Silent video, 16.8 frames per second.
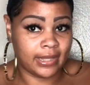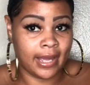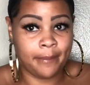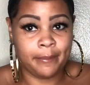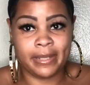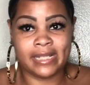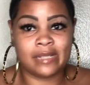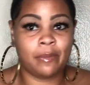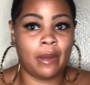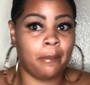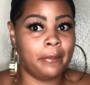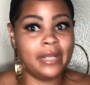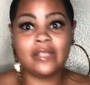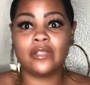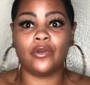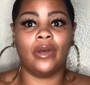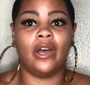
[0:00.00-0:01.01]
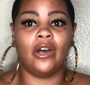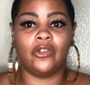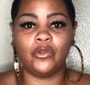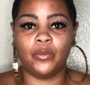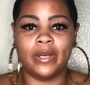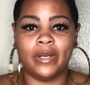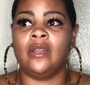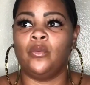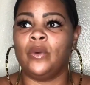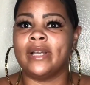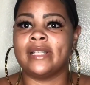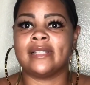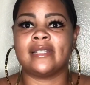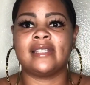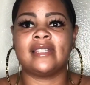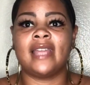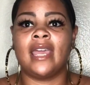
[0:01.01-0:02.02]
That means my mental health, it
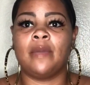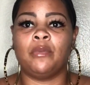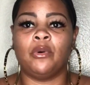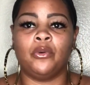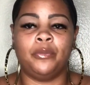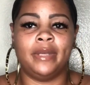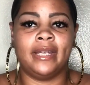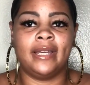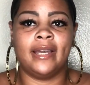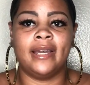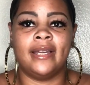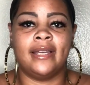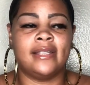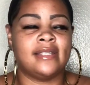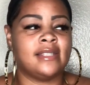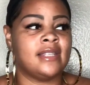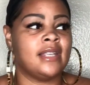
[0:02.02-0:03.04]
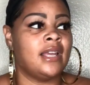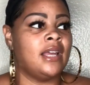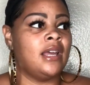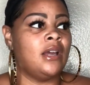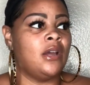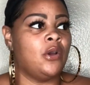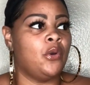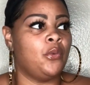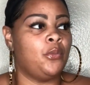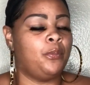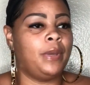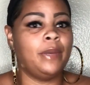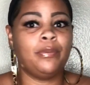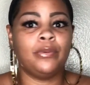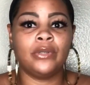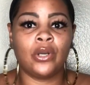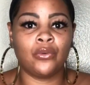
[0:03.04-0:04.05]
wasn't stable because
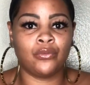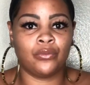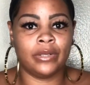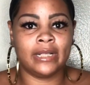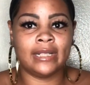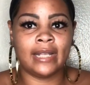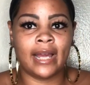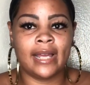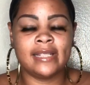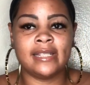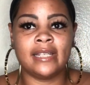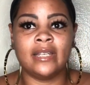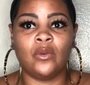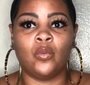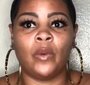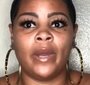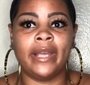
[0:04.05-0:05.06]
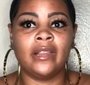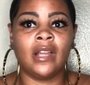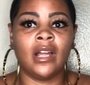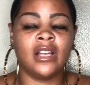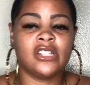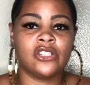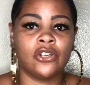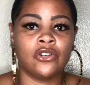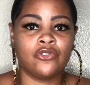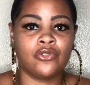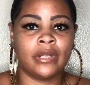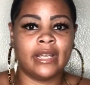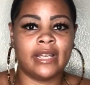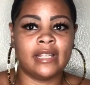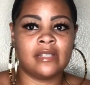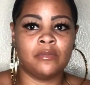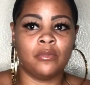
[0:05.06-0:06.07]
people don't realize it. Weight loss surgery
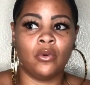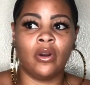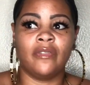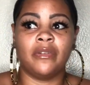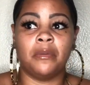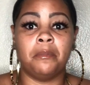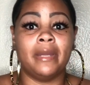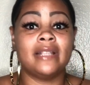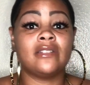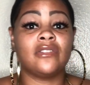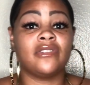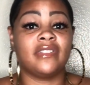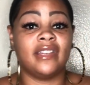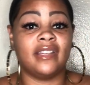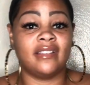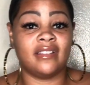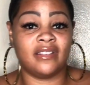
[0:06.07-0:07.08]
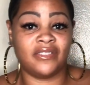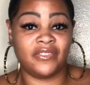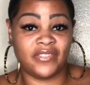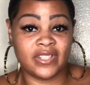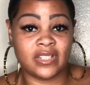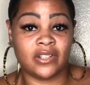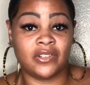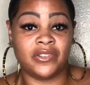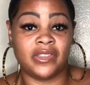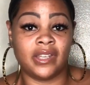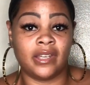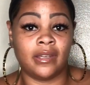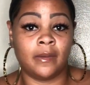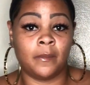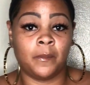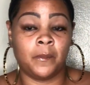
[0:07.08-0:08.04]
is more of a mental thing than a physical thing.